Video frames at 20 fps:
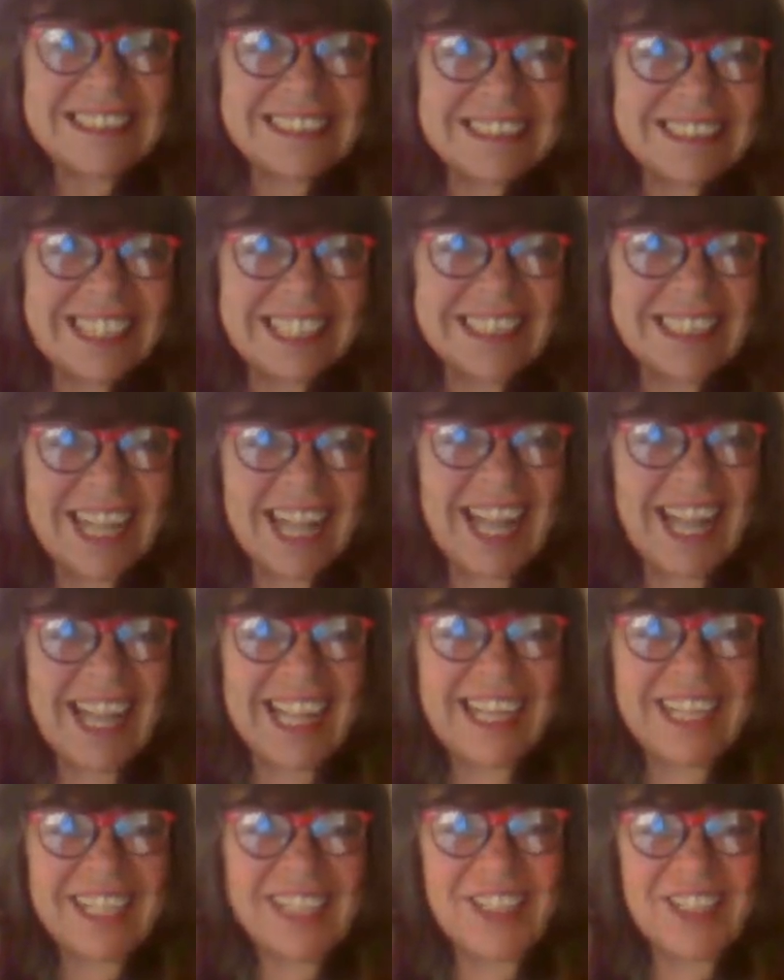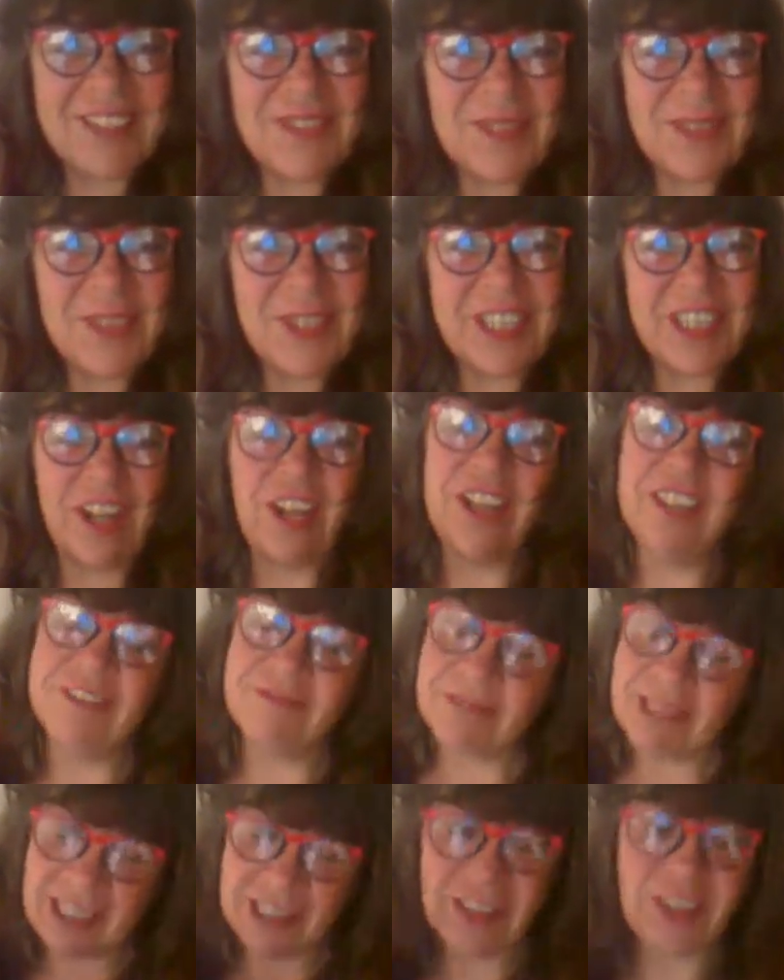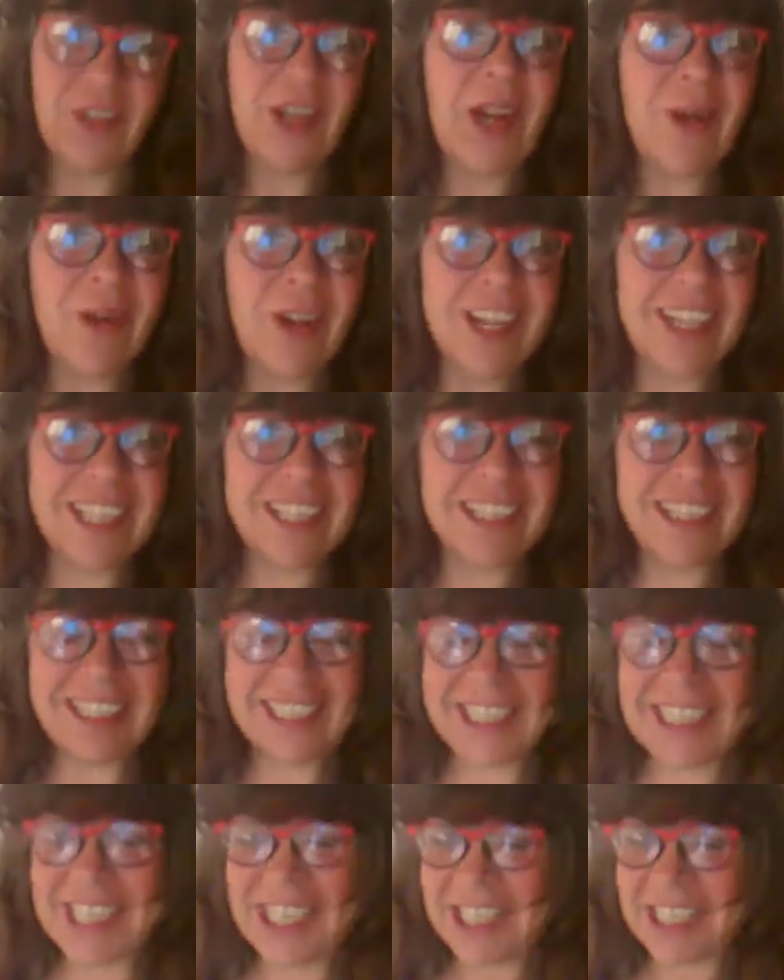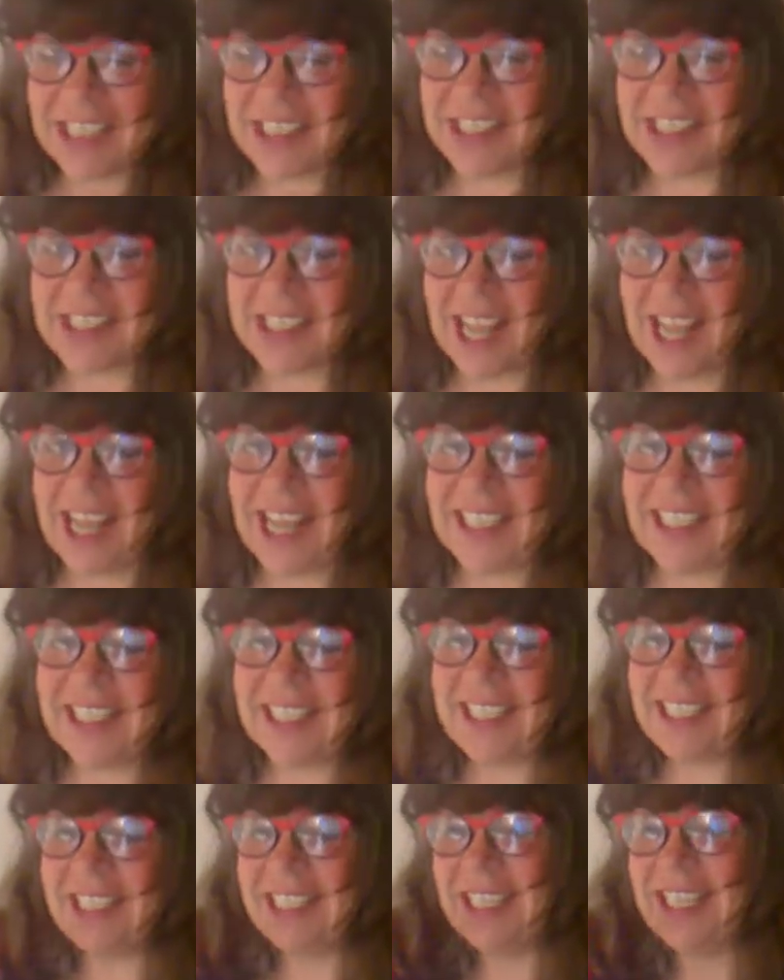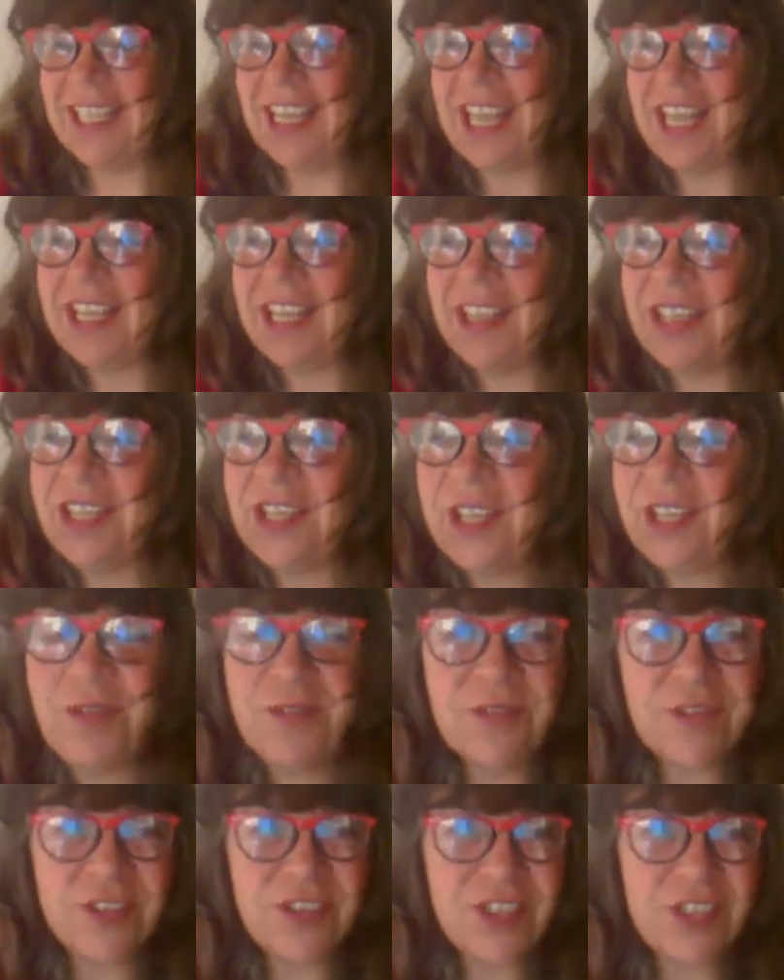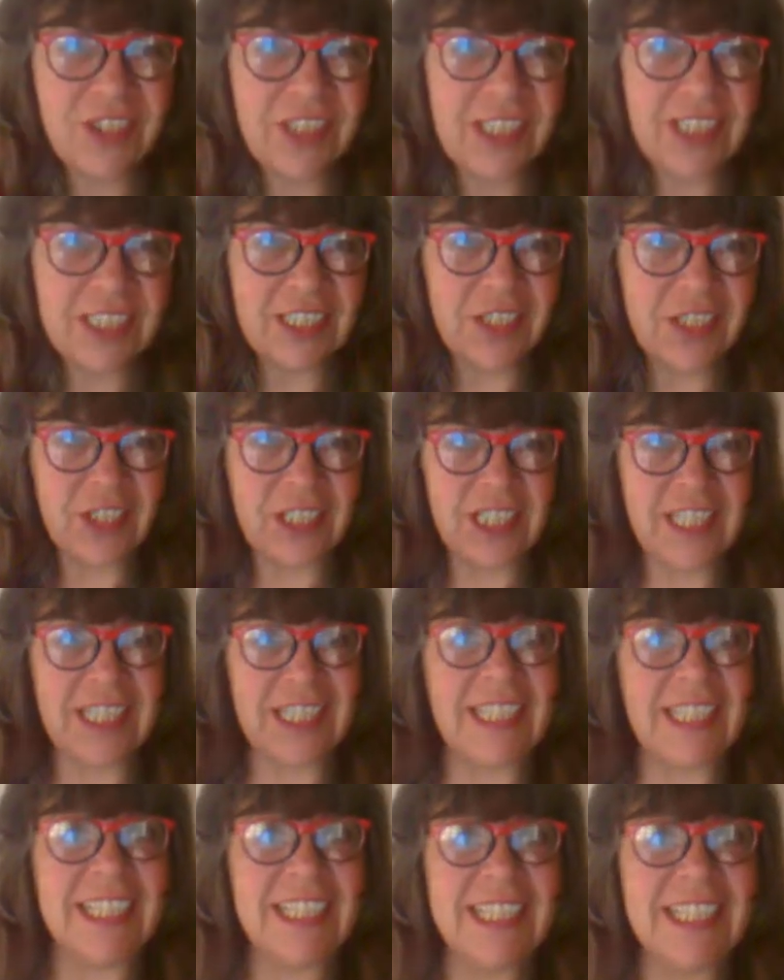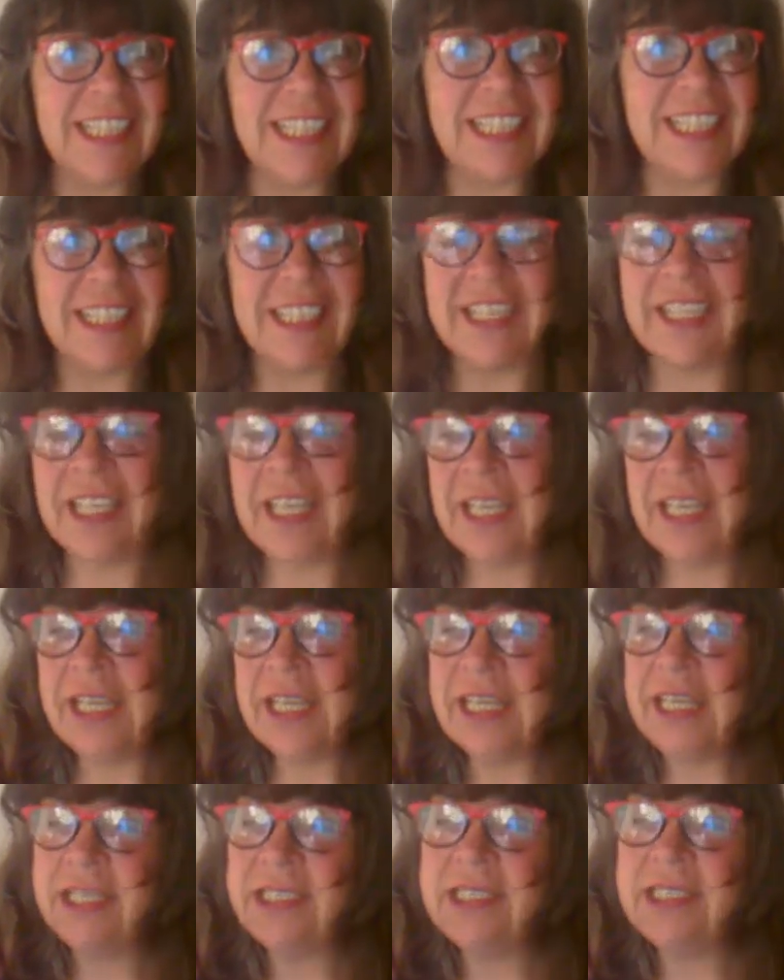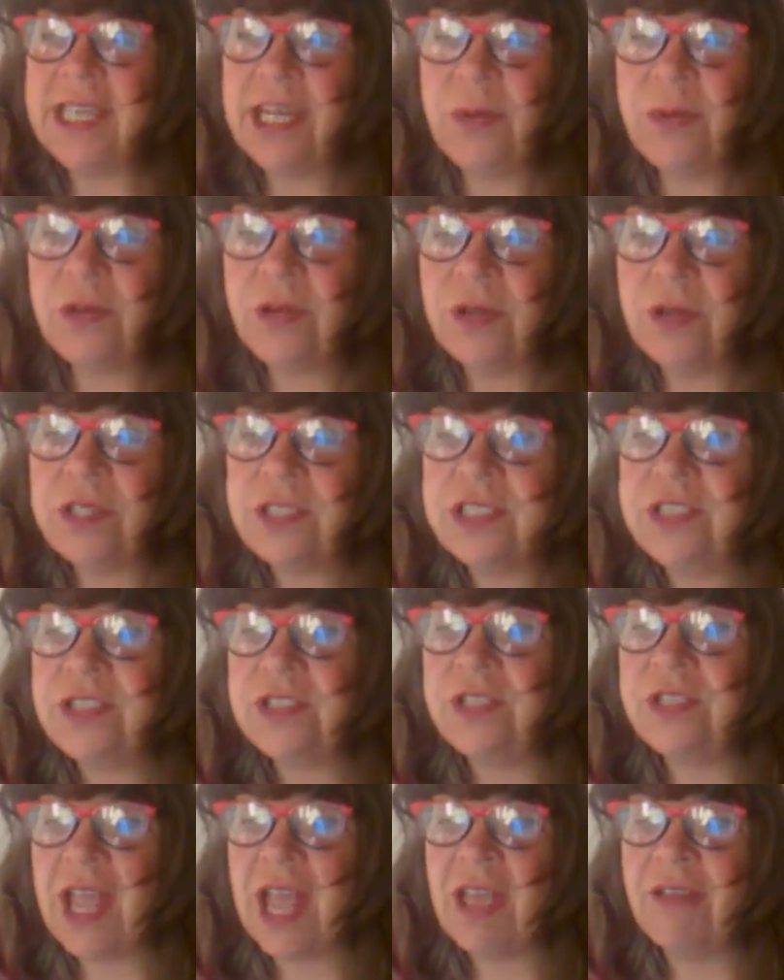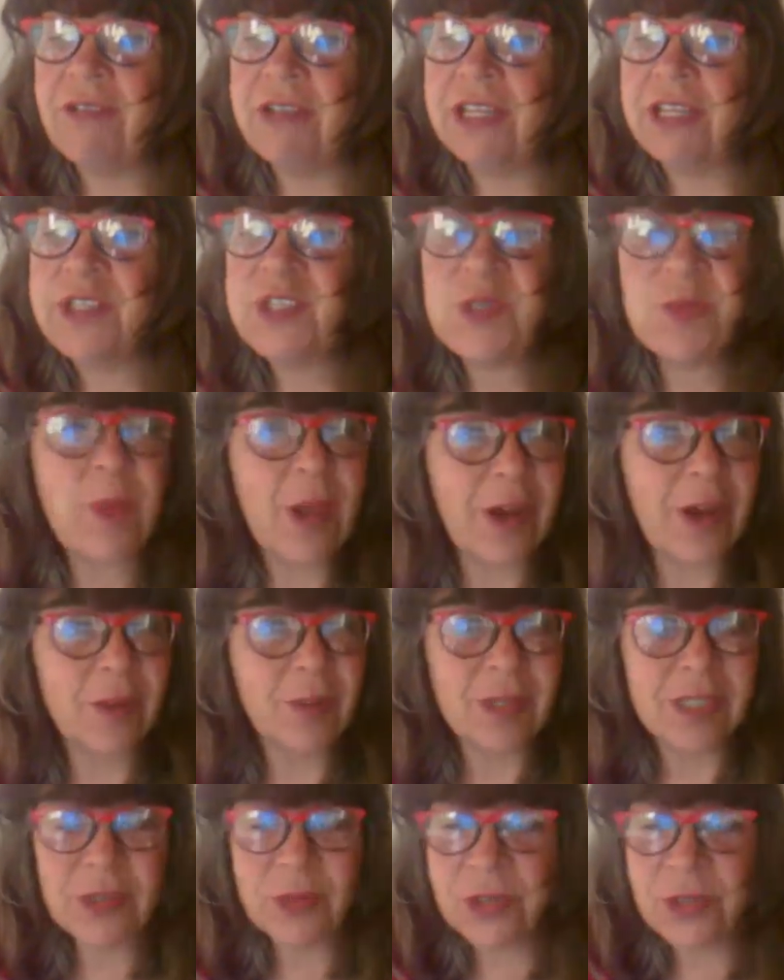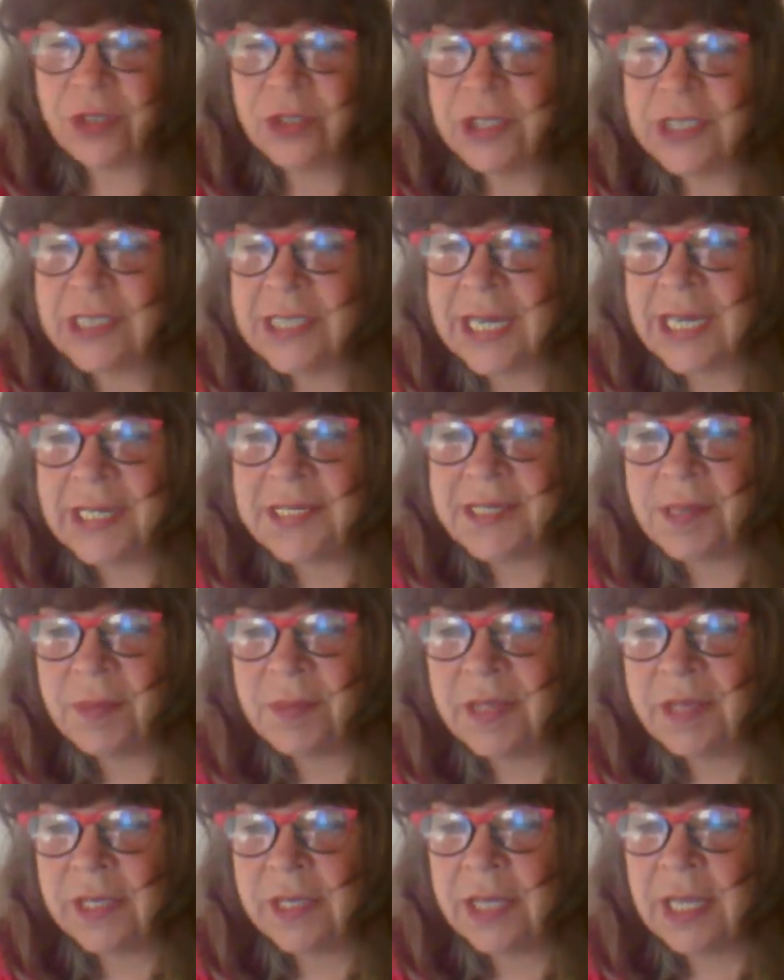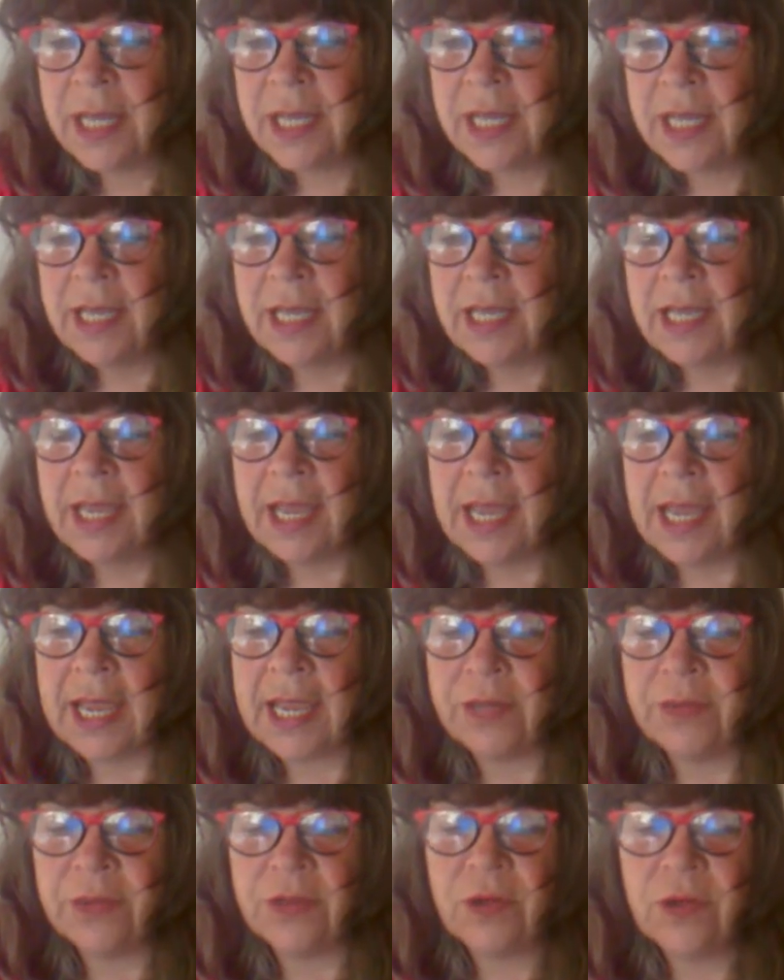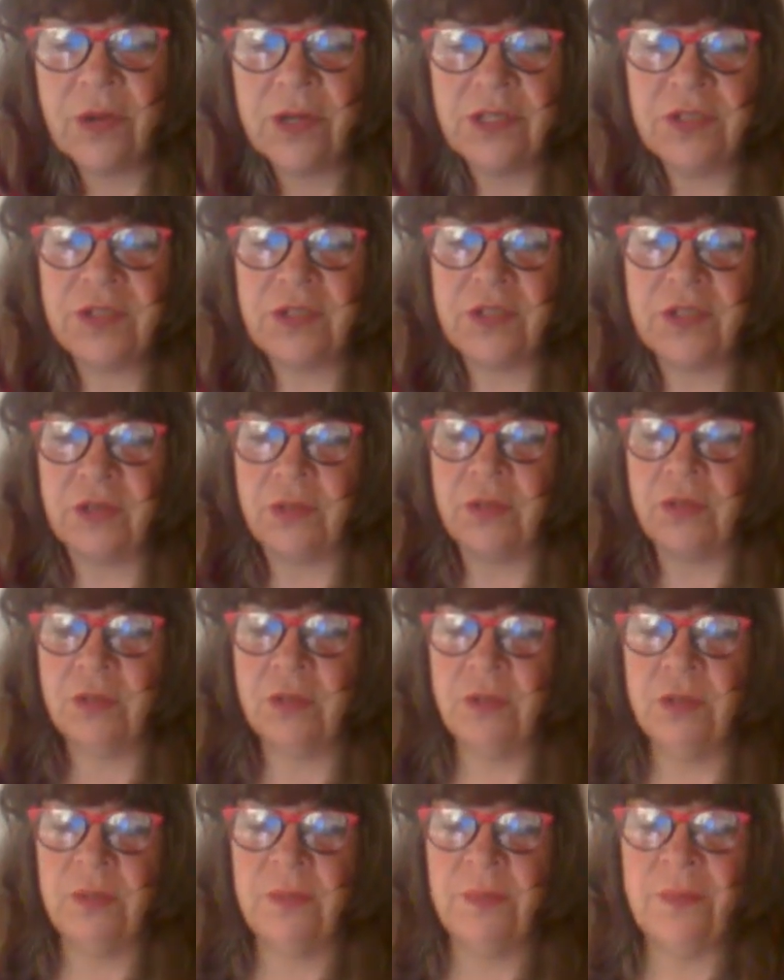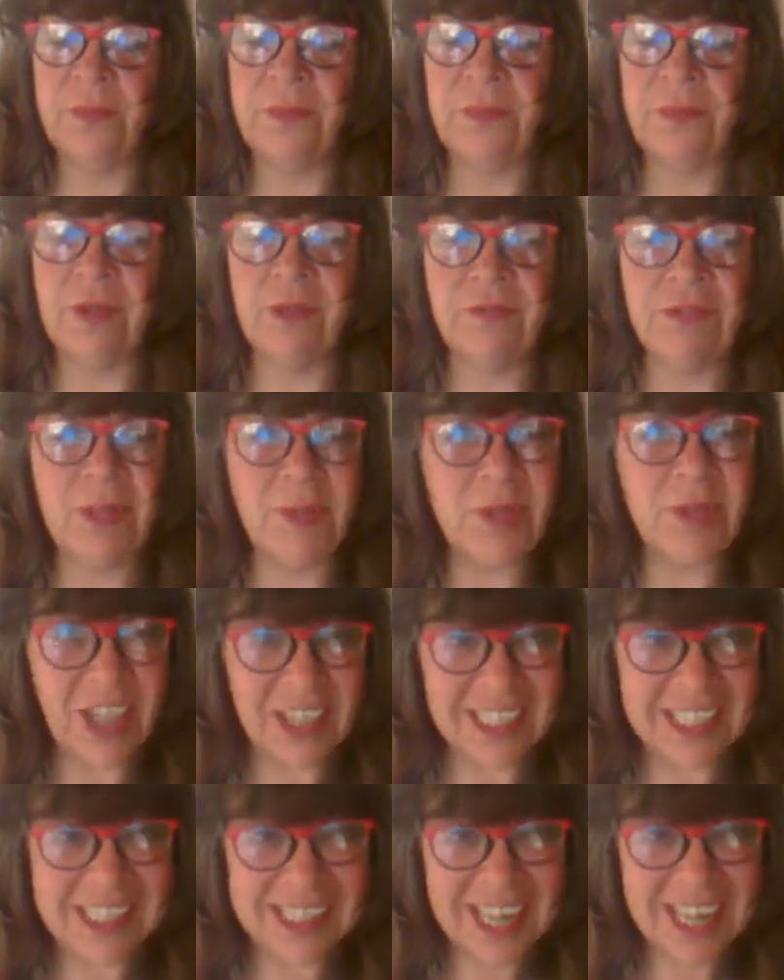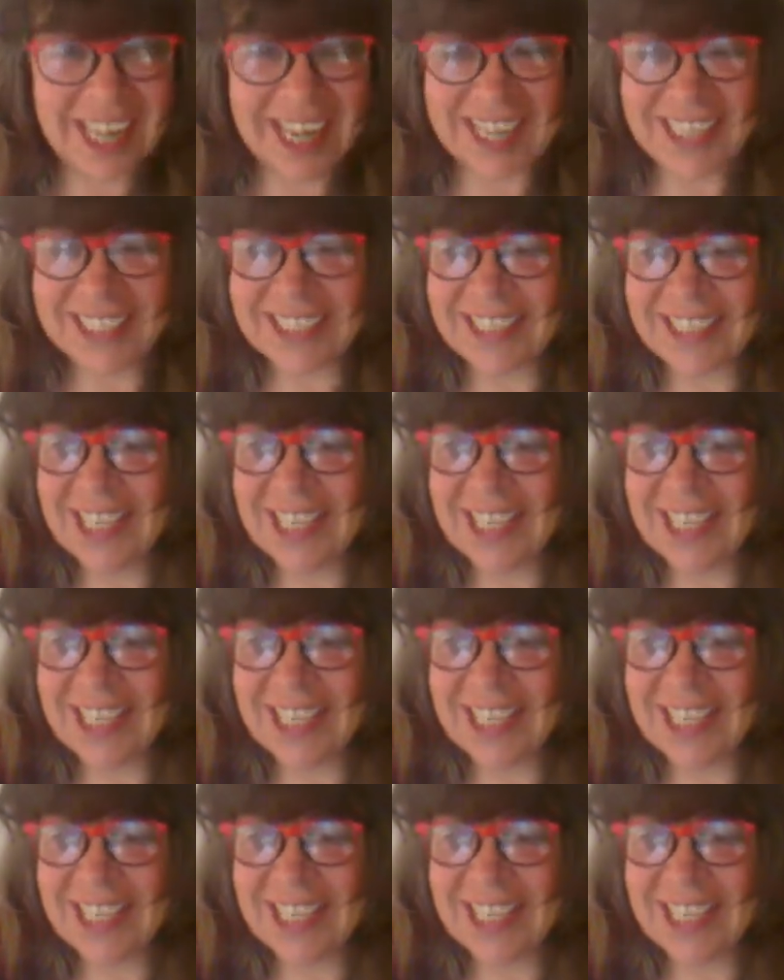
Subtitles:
And hi, good morning, or hello, how are you? This is Eileen, and thank you for tuning in to the Healing Link. Today we're going to have an experiment. We're going to take something and we're going to flip it on its head